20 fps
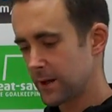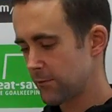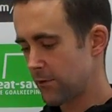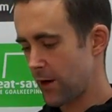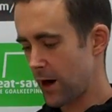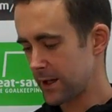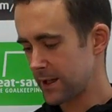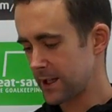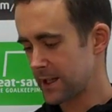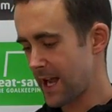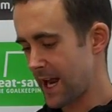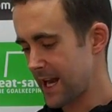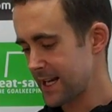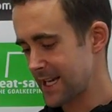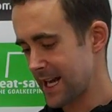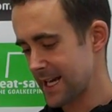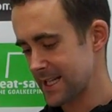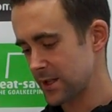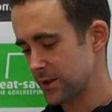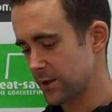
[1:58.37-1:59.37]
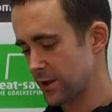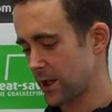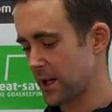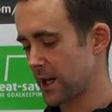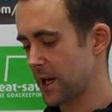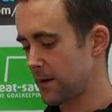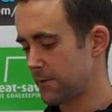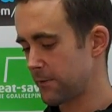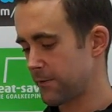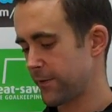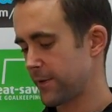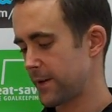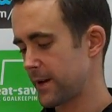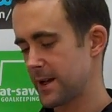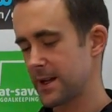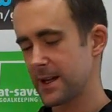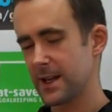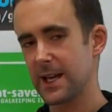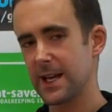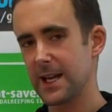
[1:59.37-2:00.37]
Right, the latex on the glove,
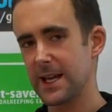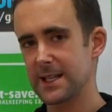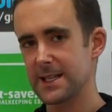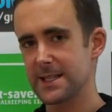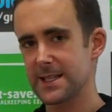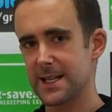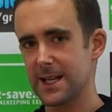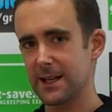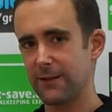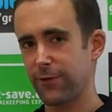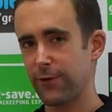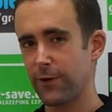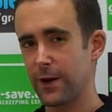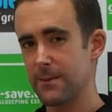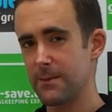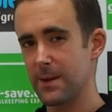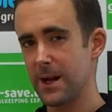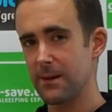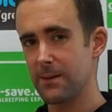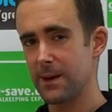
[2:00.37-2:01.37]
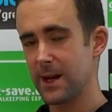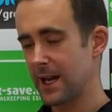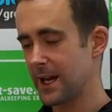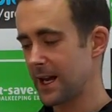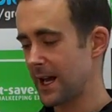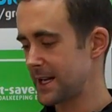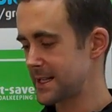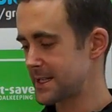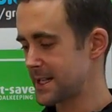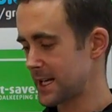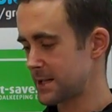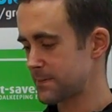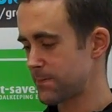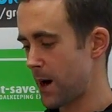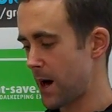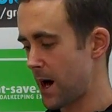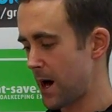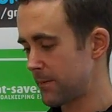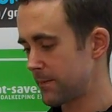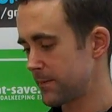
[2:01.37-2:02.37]
it's a 3mm latex
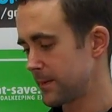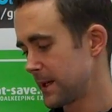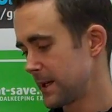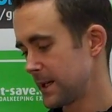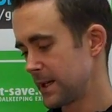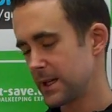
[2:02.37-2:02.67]
palm.